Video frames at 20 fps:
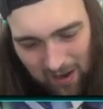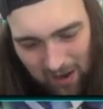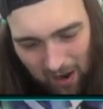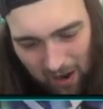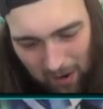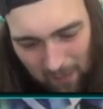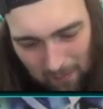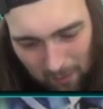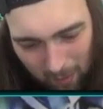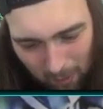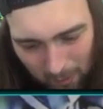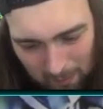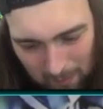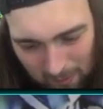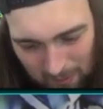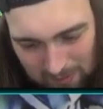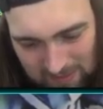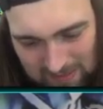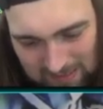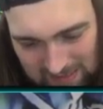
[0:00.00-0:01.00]
Um,
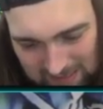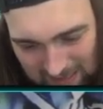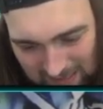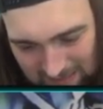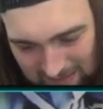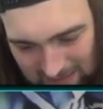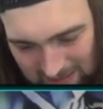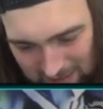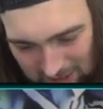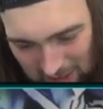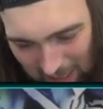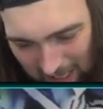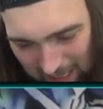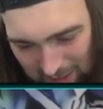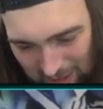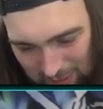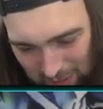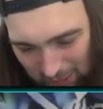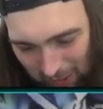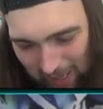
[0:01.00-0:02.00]
almost since
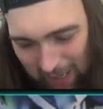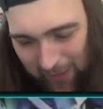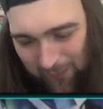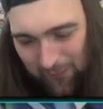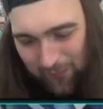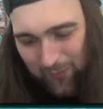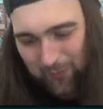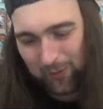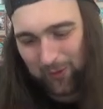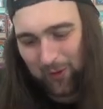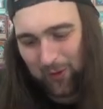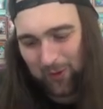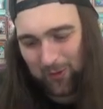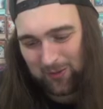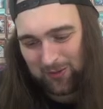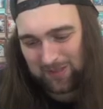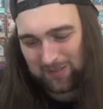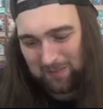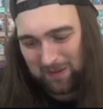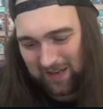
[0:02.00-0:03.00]
change track for
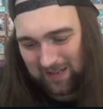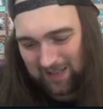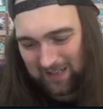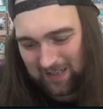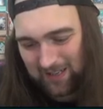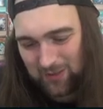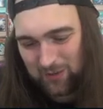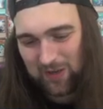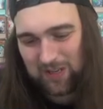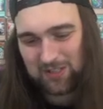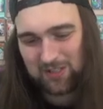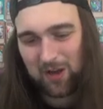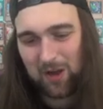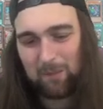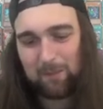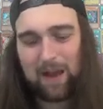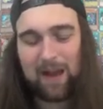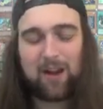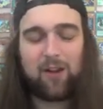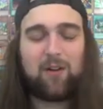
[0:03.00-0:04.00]
lols, mailing address
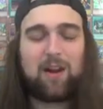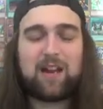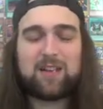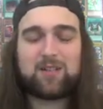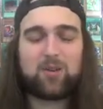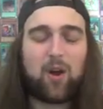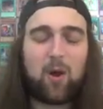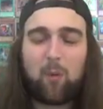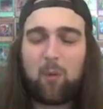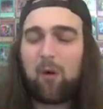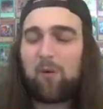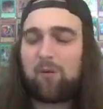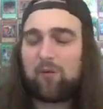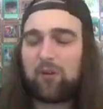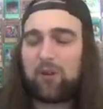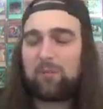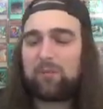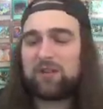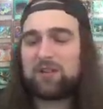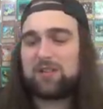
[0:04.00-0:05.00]
on back. Okay, so I won't
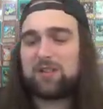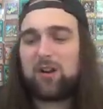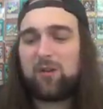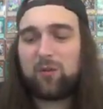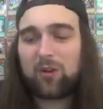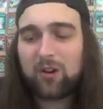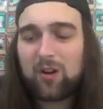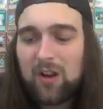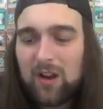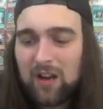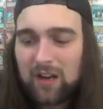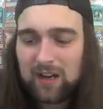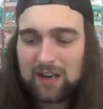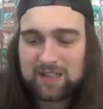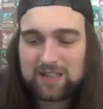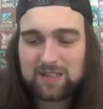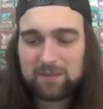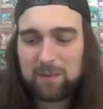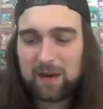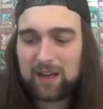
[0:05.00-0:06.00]
flip this over
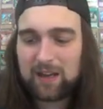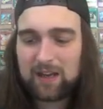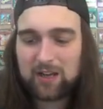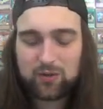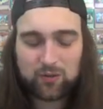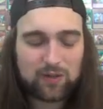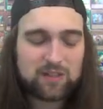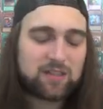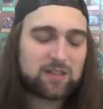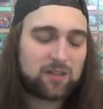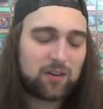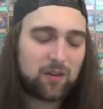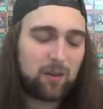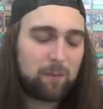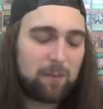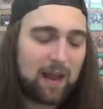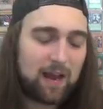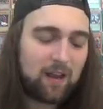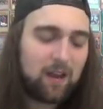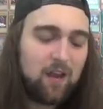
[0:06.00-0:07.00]
because his mailing address is on the
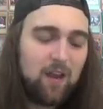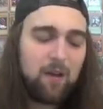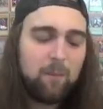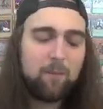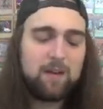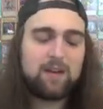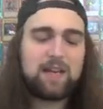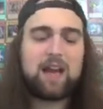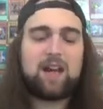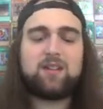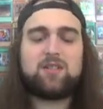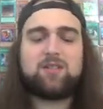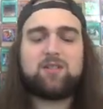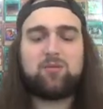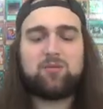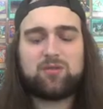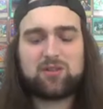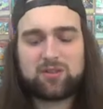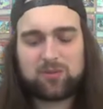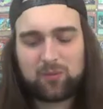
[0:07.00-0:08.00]
back. But yeah,
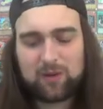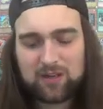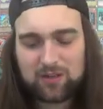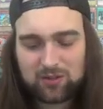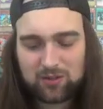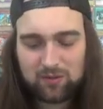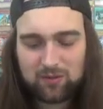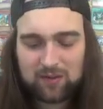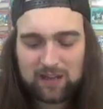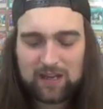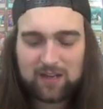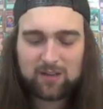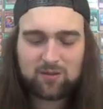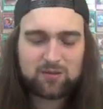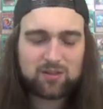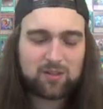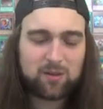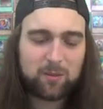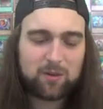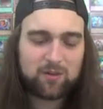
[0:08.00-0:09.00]
so sweet dude. Thank
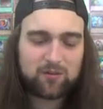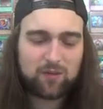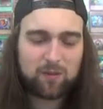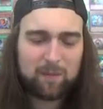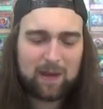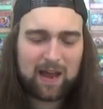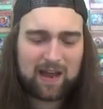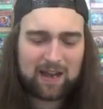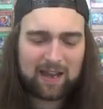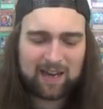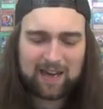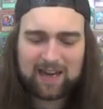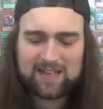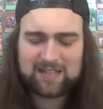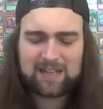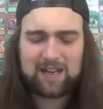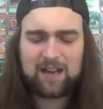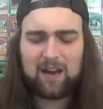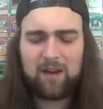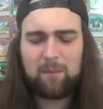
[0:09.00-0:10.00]
you so much for the mat. Like I
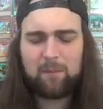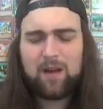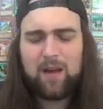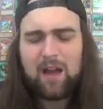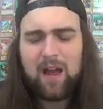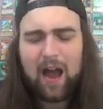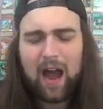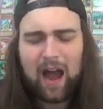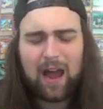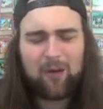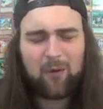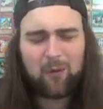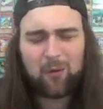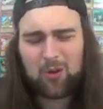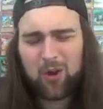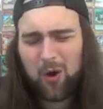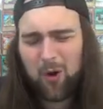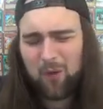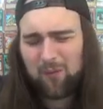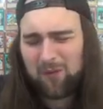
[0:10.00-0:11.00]
said, um, I don't
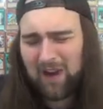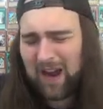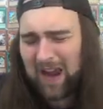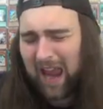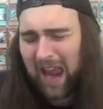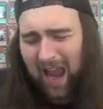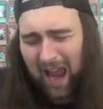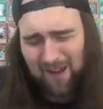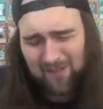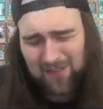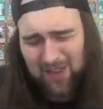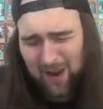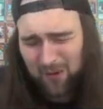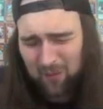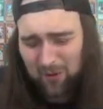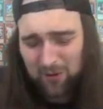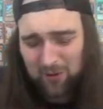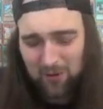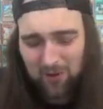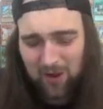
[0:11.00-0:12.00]
know if I have
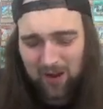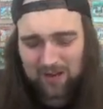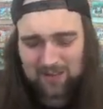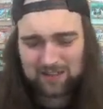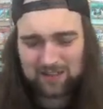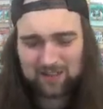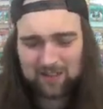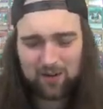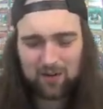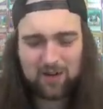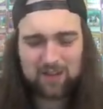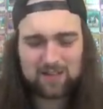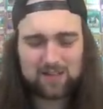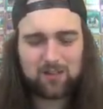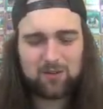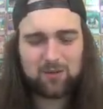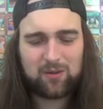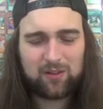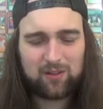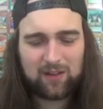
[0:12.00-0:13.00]
that one or not, so, you know, because
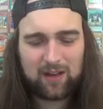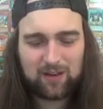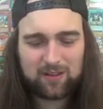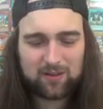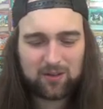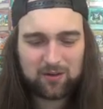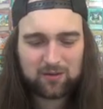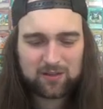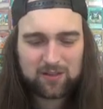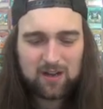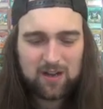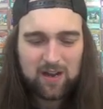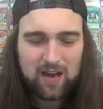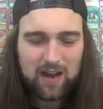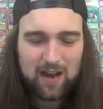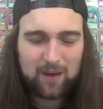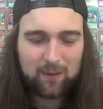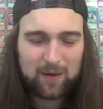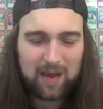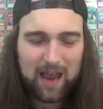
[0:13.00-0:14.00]
I do collect those.
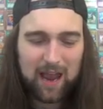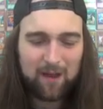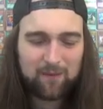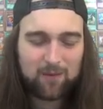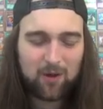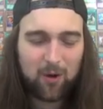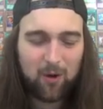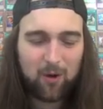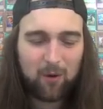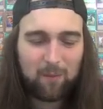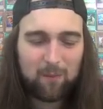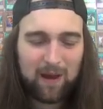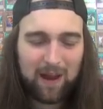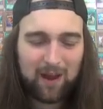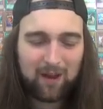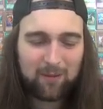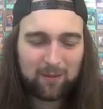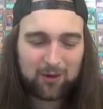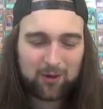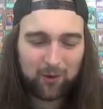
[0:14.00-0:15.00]
And we have, oh
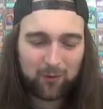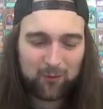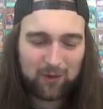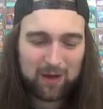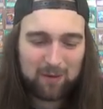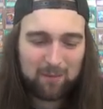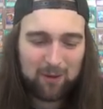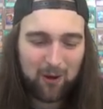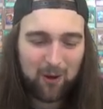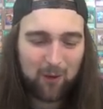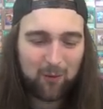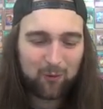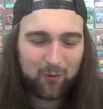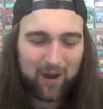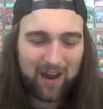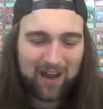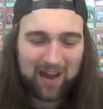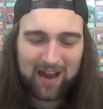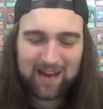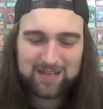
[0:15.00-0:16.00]
man, Kuriboh,
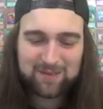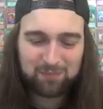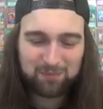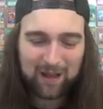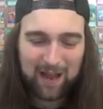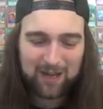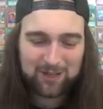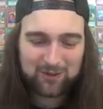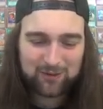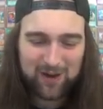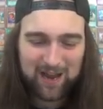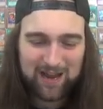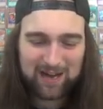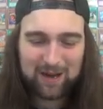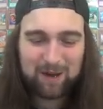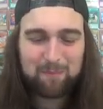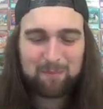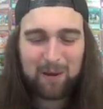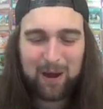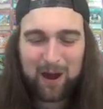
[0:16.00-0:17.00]
Red Eyes Black
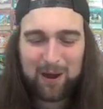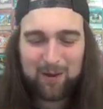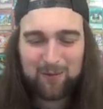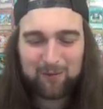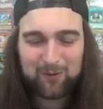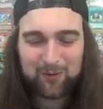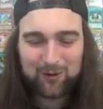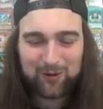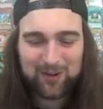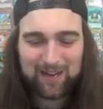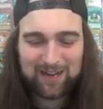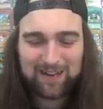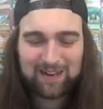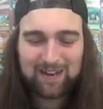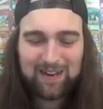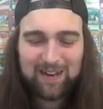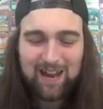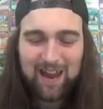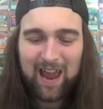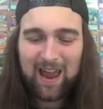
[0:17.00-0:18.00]
Dragon, Pot of
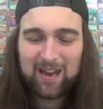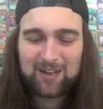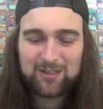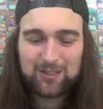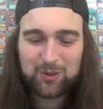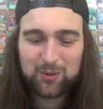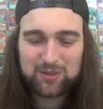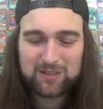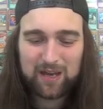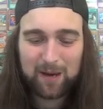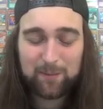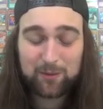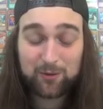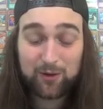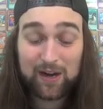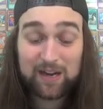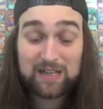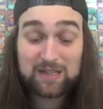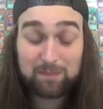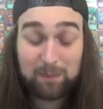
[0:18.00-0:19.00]
Greed, and two Cyber
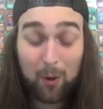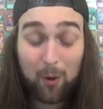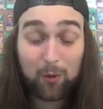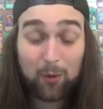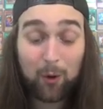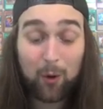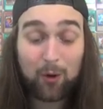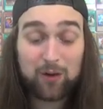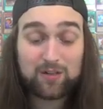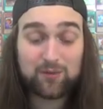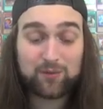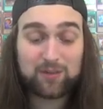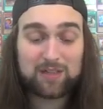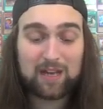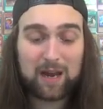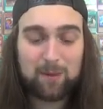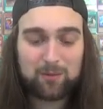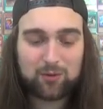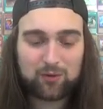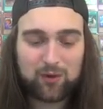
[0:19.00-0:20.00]
Dragons. Both arts for
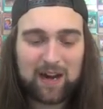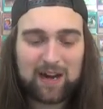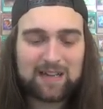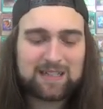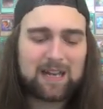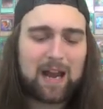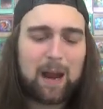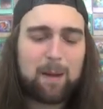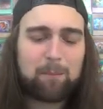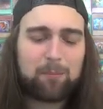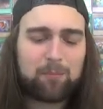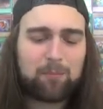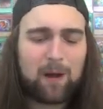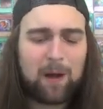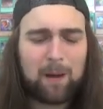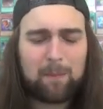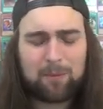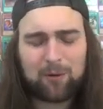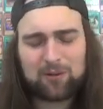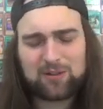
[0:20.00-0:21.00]
Cyber Dragons. I
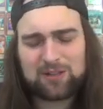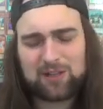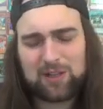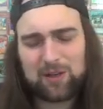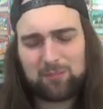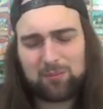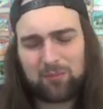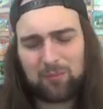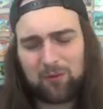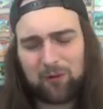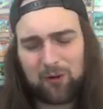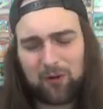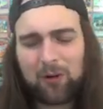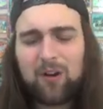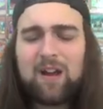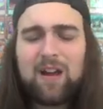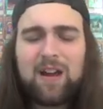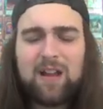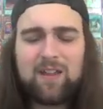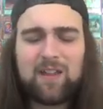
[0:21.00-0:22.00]
uh, personally
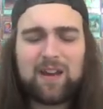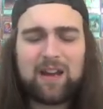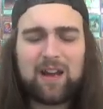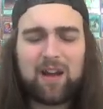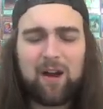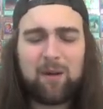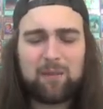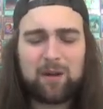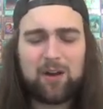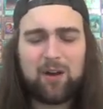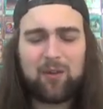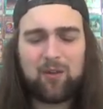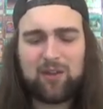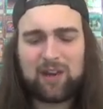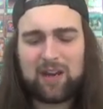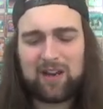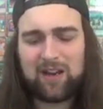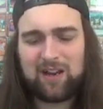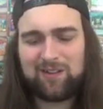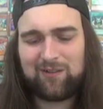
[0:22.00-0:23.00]
prefer the, um, you know,
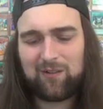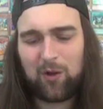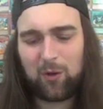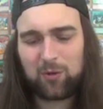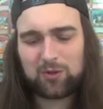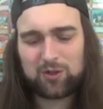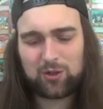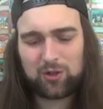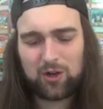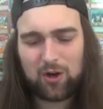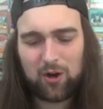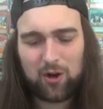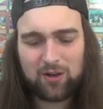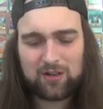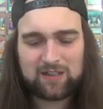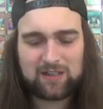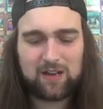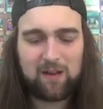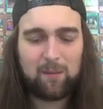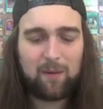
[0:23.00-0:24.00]
the uh, alternate
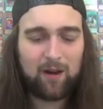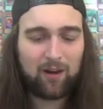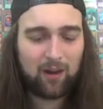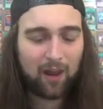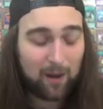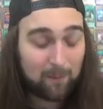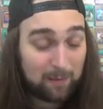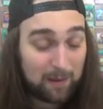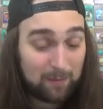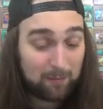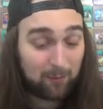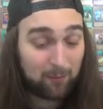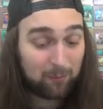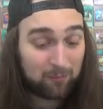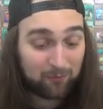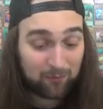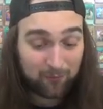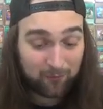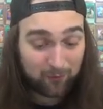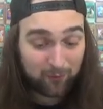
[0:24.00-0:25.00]
arts. Um, a lot of people
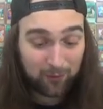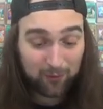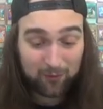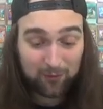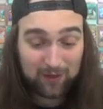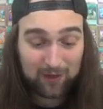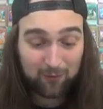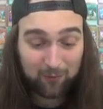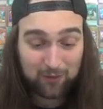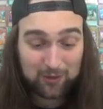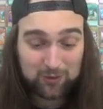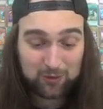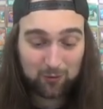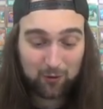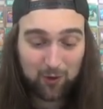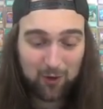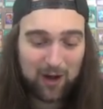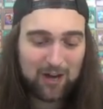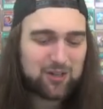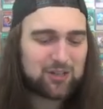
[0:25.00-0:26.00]
prefer the
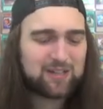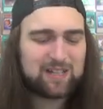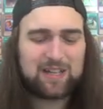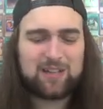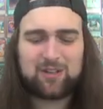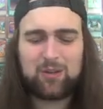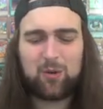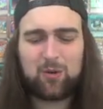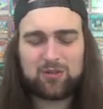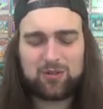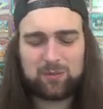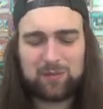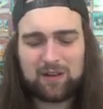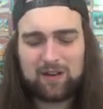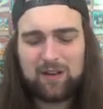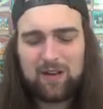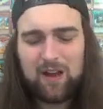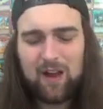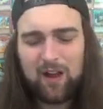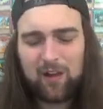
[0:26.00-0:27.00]
original art. I just think the
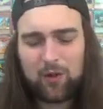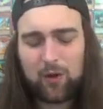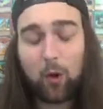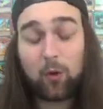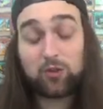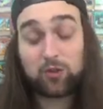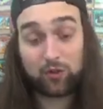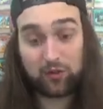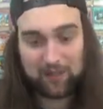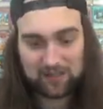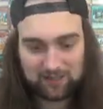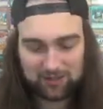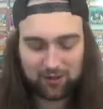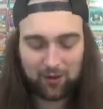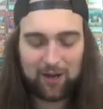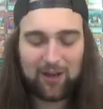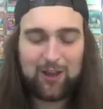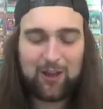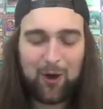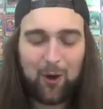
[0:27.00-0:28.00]
ultimate, the alternate,
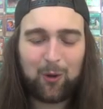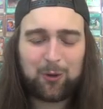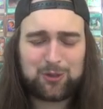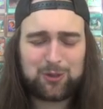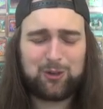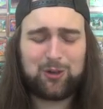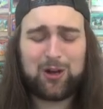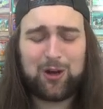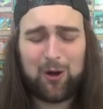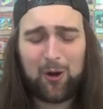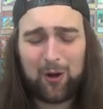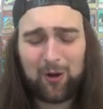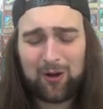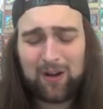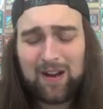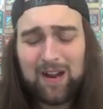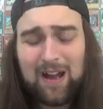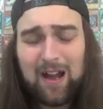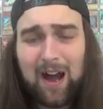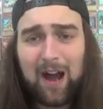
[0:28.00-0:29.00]
sorry, the alternate
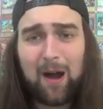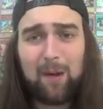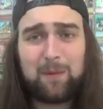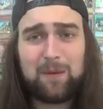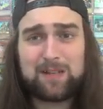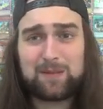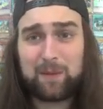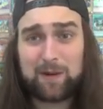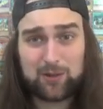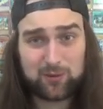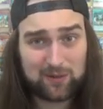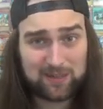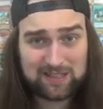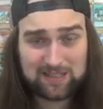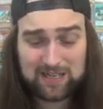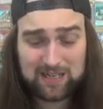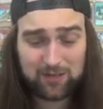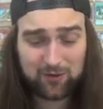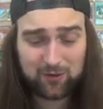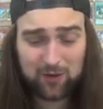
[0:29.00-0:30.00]
art, um, especially in
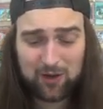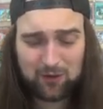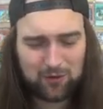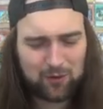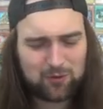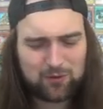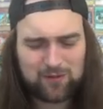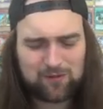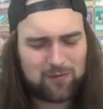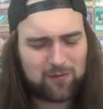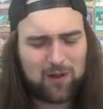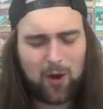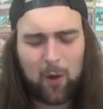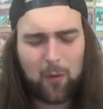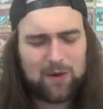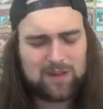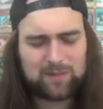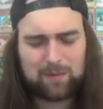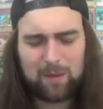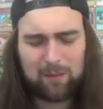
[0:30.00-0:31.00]
Secret Rare, those have
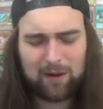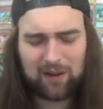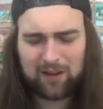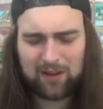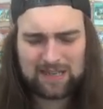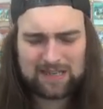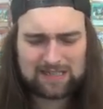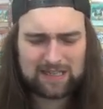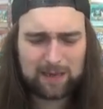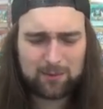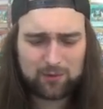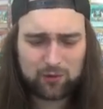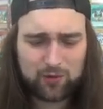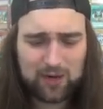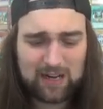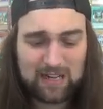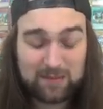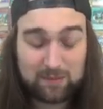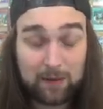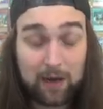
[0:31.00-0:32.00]
always been my lucky Cyber
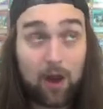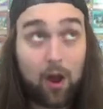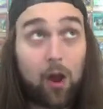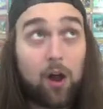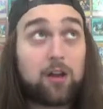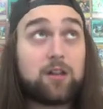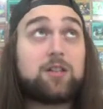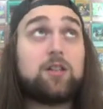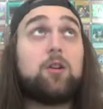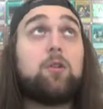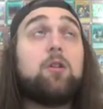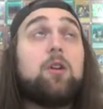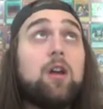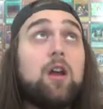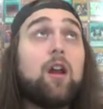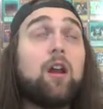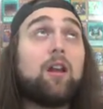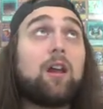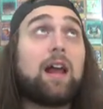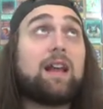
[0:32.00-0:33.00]
Dragons. But I also
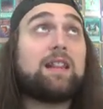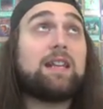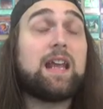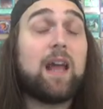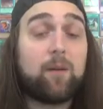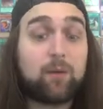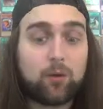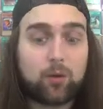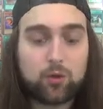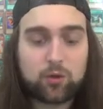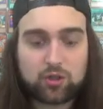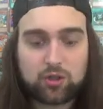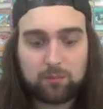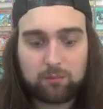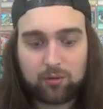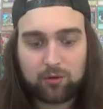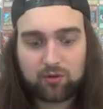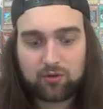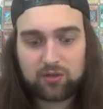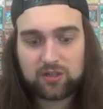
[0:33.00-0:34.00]
like the
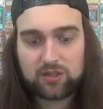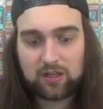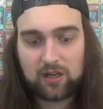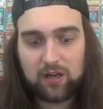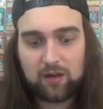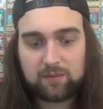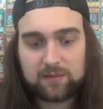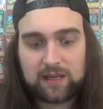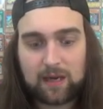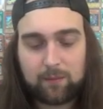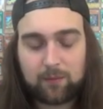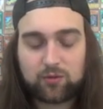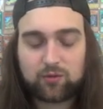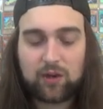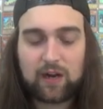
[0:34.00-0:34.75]
Evolution Burst um, Cyber